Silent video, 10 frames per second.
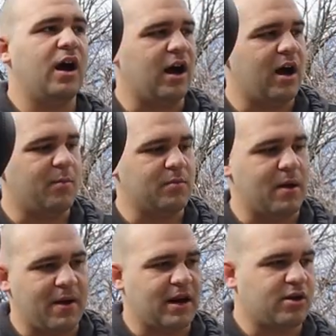Uh, I'm in
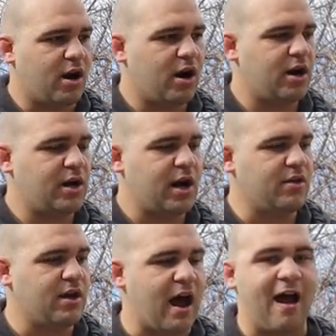my backyard
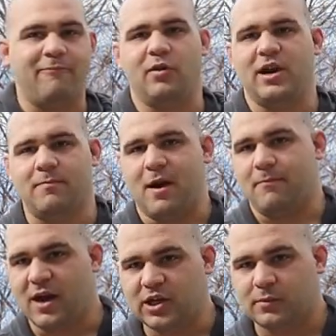and then I put it in my
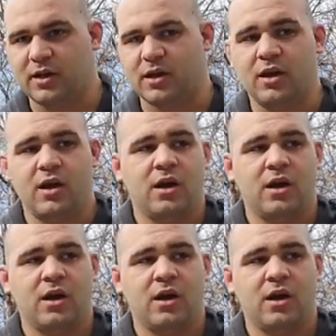basement.